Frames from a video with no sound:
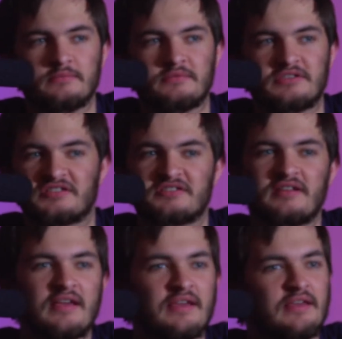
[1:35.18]

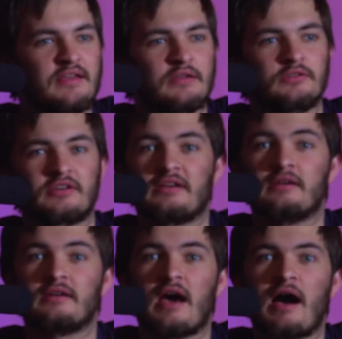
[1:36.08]
just looking
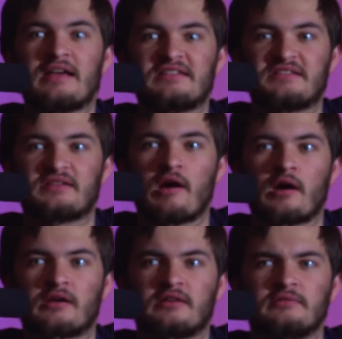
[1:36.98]
on
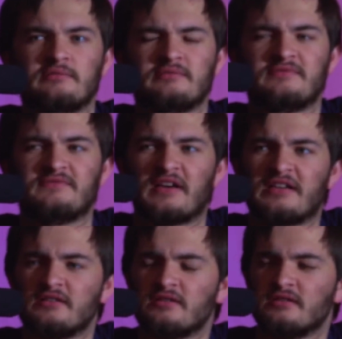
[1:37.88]
iStock
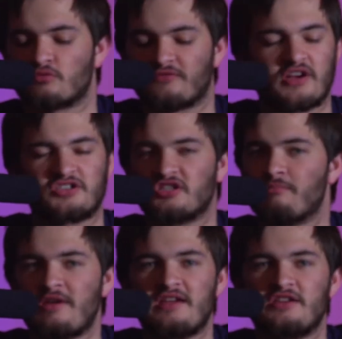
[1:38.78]
Finder, refreshing
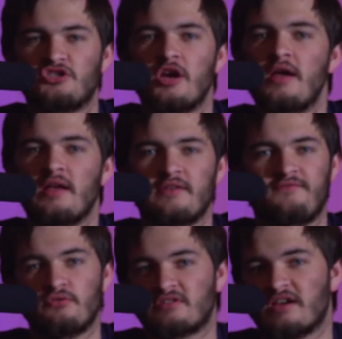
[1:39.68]
the page a
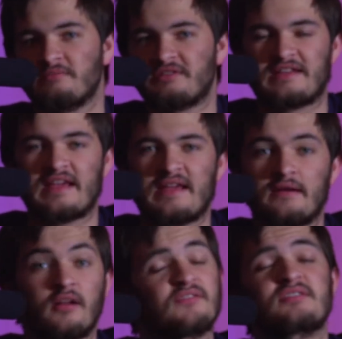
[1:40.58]
few times a day,
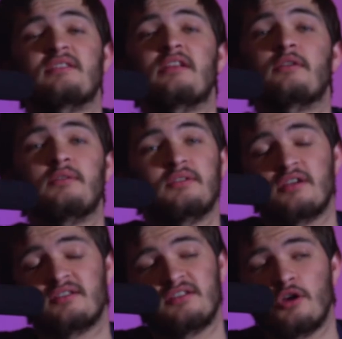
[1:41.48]
and all of a sudden
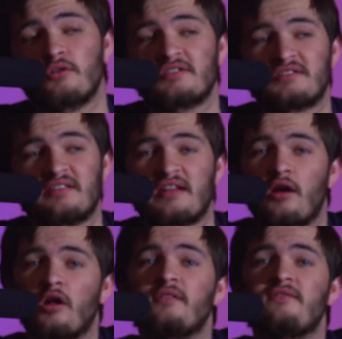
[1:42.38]
I noticed that
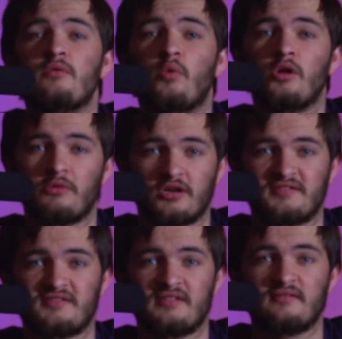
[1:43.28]
all of the
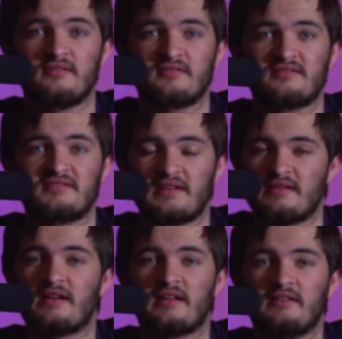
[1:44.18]
Walmarts in the city
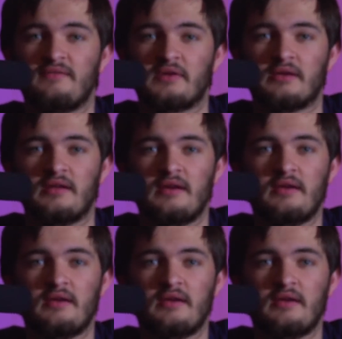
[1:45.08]
that I live in